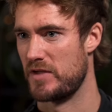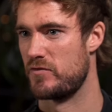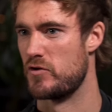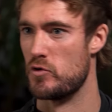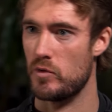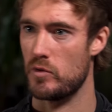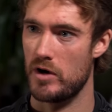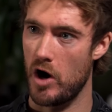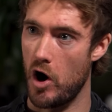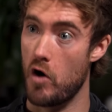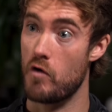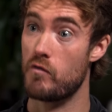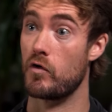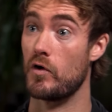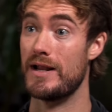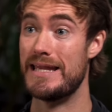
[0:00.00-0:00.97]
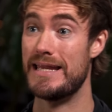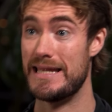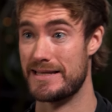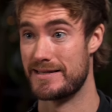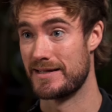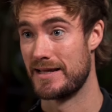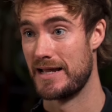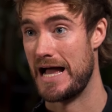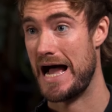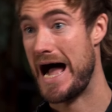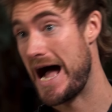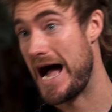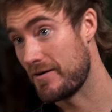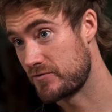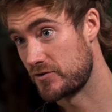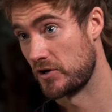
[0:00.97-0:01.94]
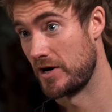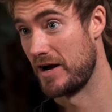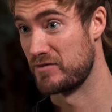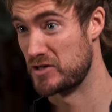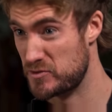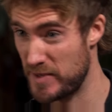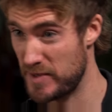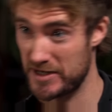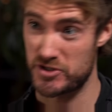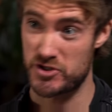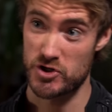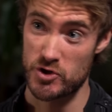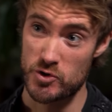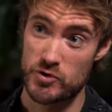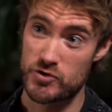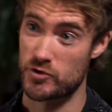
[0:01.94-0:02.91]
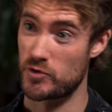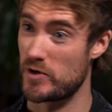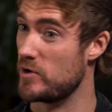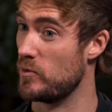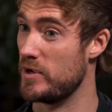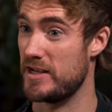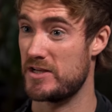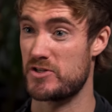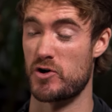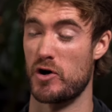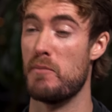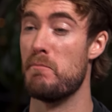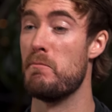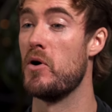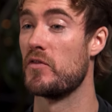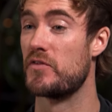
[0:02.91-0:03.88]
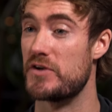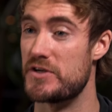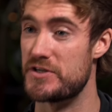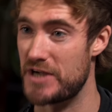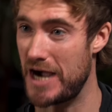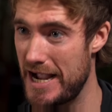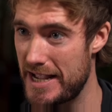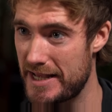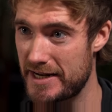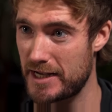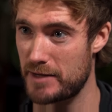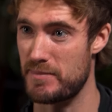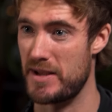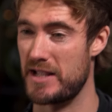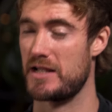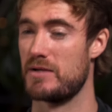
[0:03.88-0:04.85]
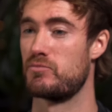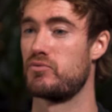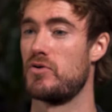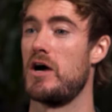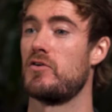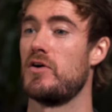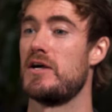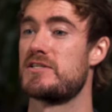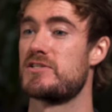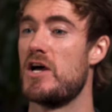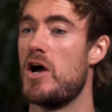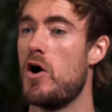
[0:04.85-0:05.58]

if you overeat after having spent two, three weeks or a month dieting and making progress,